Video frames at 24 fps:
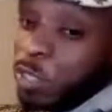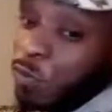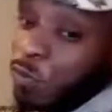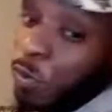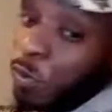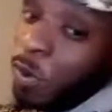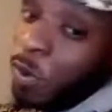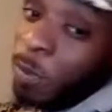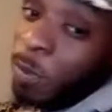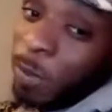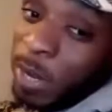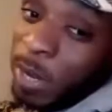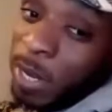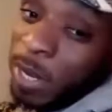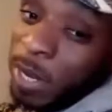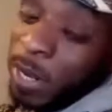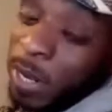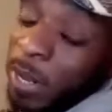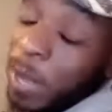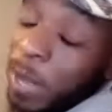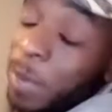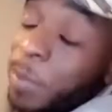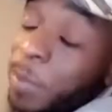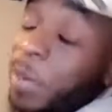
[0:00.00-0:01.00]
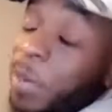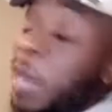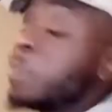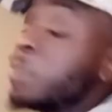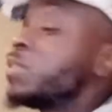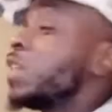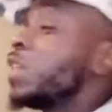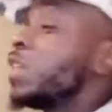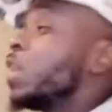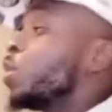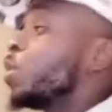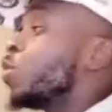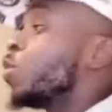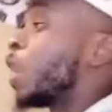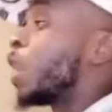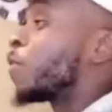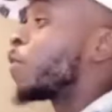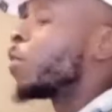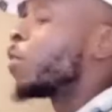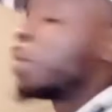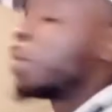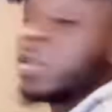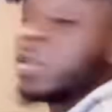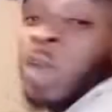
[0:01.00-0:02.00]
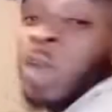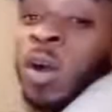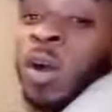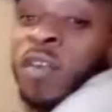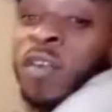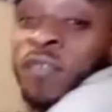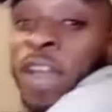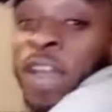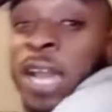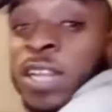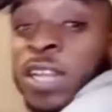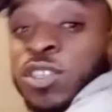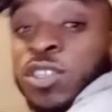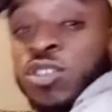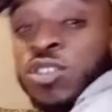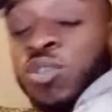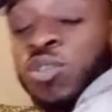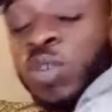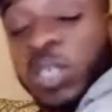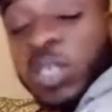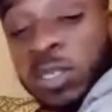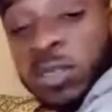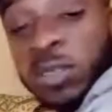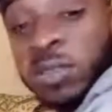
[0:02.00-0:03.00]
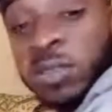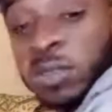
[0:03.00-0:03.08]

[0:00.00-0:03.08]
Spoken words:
for a minute, but I'm telling you, like from a valid source,